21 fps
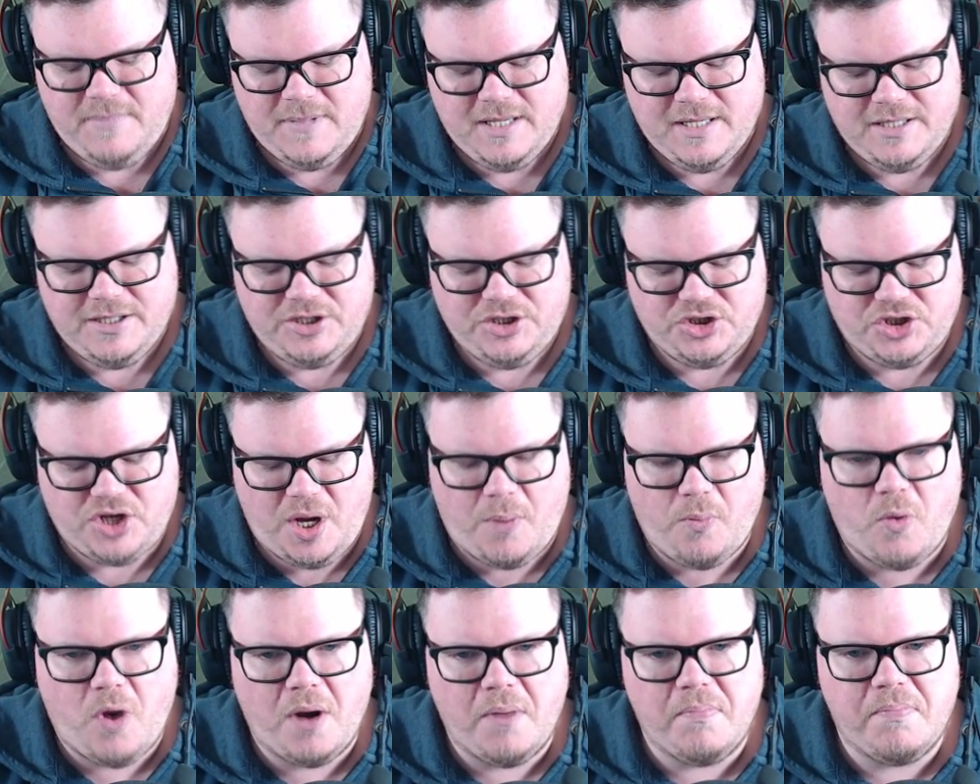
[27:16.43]

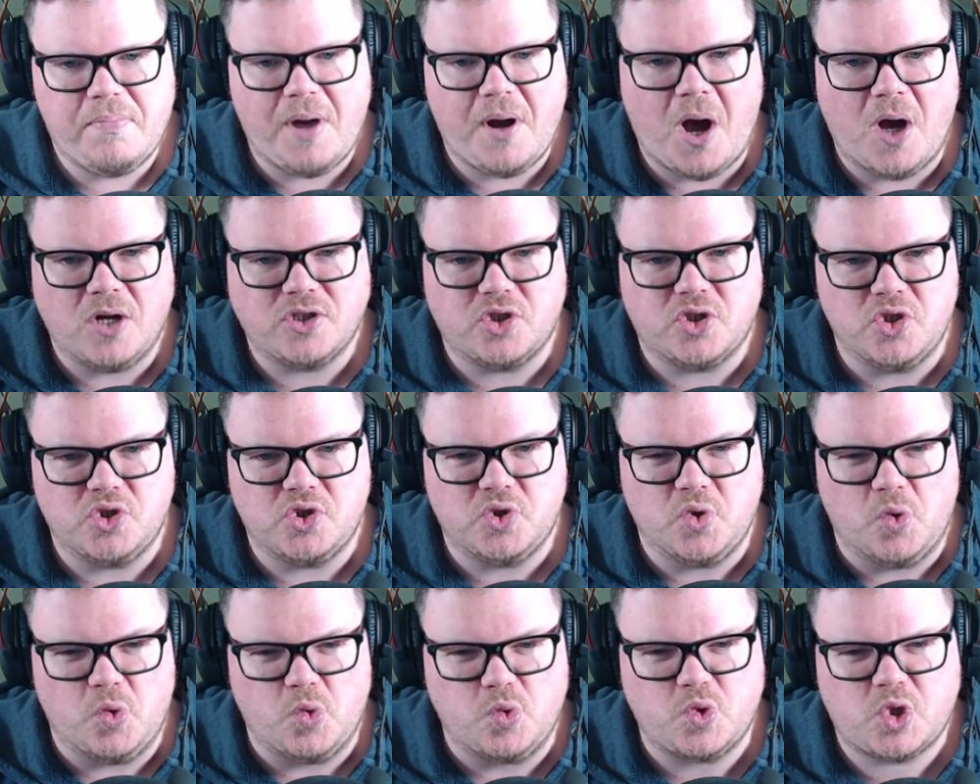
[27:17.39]
Someone pass the
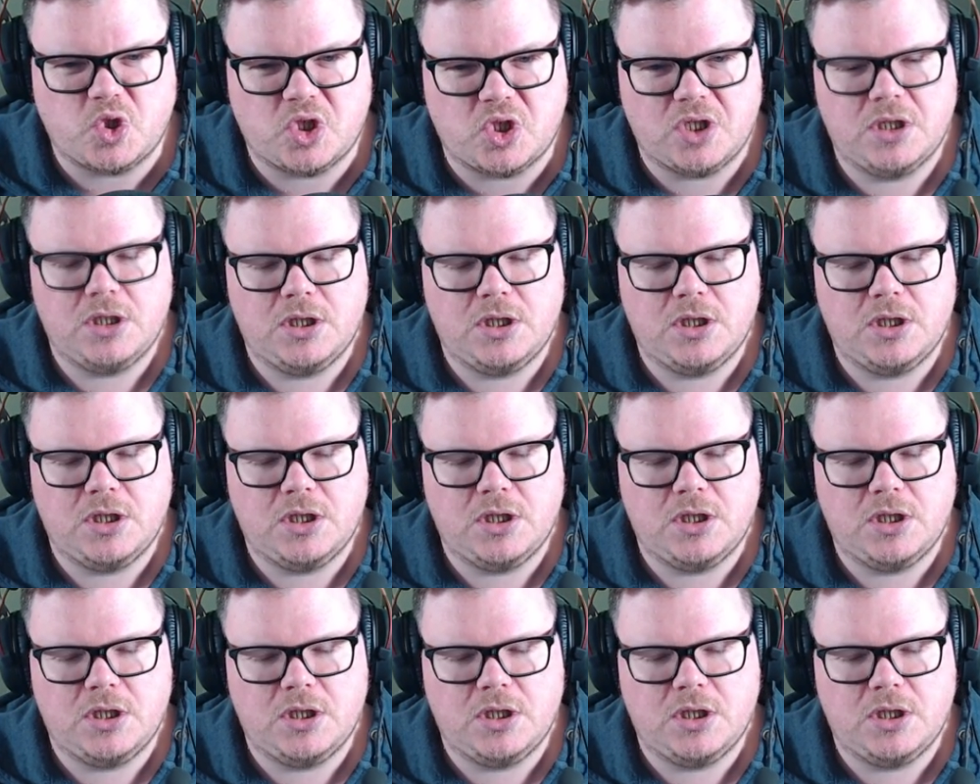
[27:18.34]
salt.